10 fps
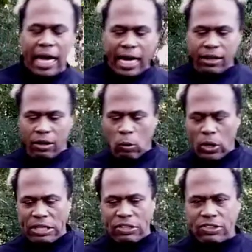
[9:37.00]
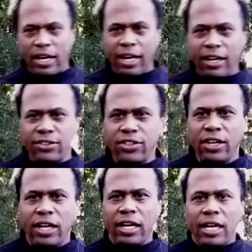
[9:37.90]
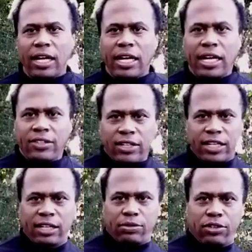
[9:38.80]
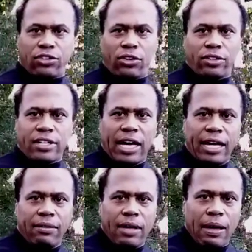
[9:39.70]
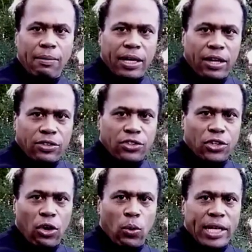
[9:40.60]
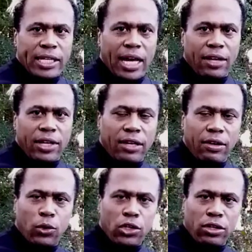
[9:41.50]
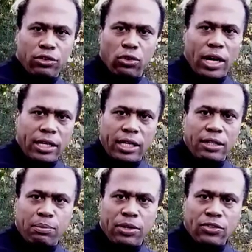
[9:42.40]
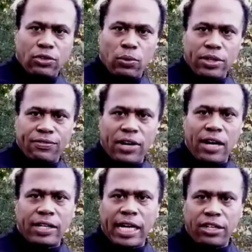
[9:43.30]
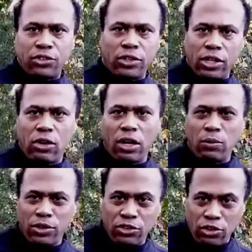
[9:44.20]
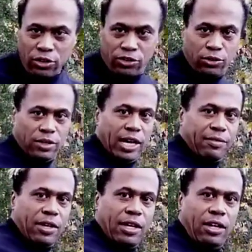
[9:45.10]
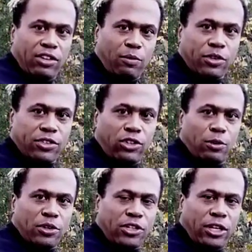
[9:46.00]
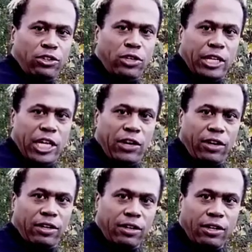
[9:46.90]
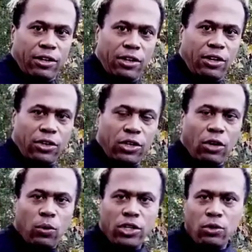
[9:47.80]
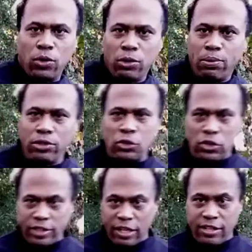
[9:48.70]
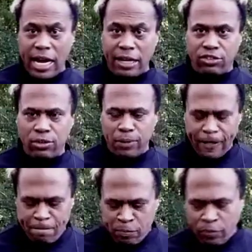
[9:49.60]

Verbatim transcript: And what this does is it keeps the shirt tight because there's no way now that when you're trying to get the pistol with the firing hand that you're going to get caught up with your shirt. It's too tight. It's almost you can almost hear you can hear it. You know when you when you pull your shirt, it's how tight it should be.